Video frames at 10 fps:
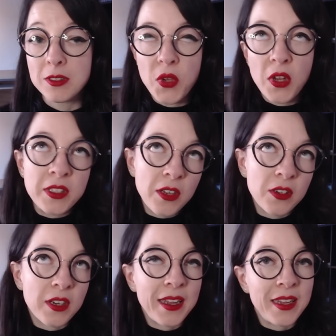but on the
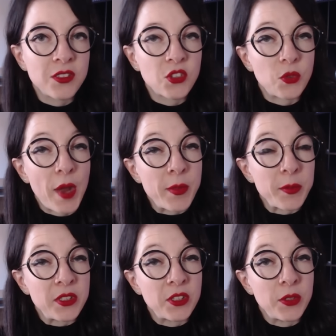other hand, ceramic
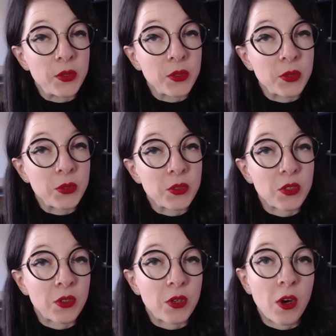materials
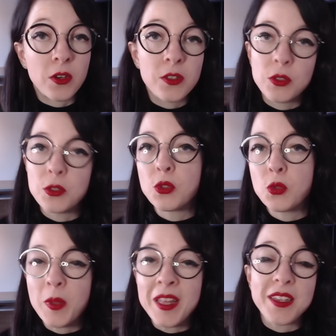are harder to
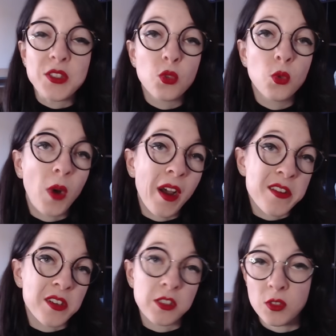make into
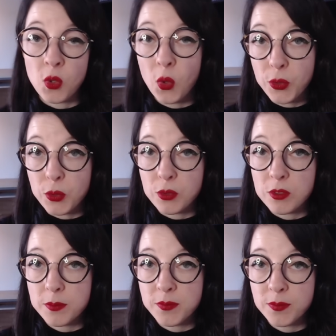wires and coils.